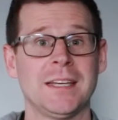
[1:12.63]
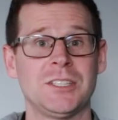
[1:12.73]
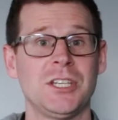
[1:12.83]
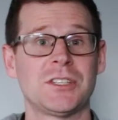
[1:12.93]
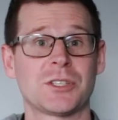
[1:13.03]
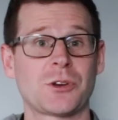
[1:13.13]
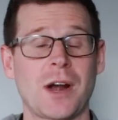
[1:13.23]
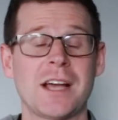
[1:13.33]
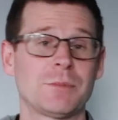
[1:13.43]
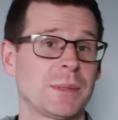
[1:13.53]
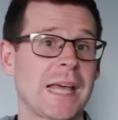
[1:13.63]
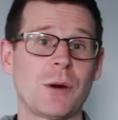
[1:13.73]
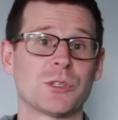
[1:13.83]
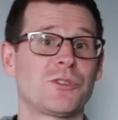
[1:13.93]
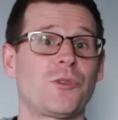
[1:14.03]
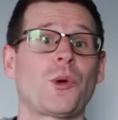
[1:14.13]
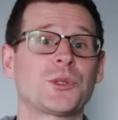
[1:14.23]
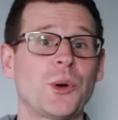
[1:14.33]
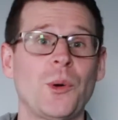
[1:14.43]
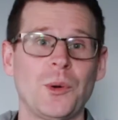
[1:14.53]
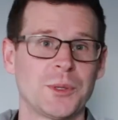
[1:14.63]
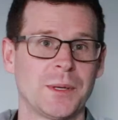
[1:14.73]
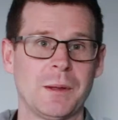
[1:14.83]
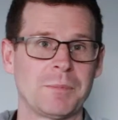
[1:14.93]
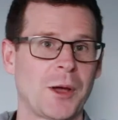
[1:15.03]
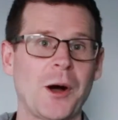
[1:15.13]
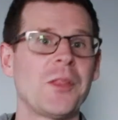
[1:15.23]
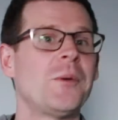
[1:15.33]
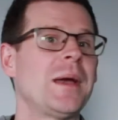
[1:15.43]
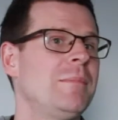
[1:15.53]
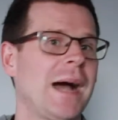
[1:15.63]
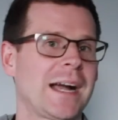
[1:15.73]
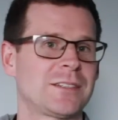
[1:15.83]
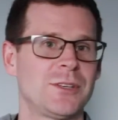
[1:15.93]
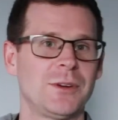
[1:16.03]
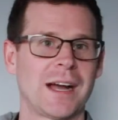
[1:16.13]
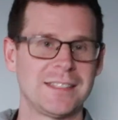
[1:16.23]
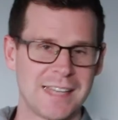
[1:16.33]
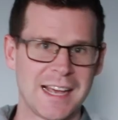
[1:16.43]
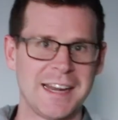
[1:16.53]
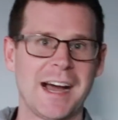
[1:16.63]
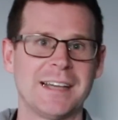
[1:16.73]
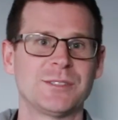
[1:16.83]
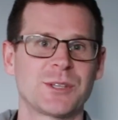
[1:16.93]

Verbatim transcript: Jesus Christ, but that was foretold all the way back to Isaiah 9.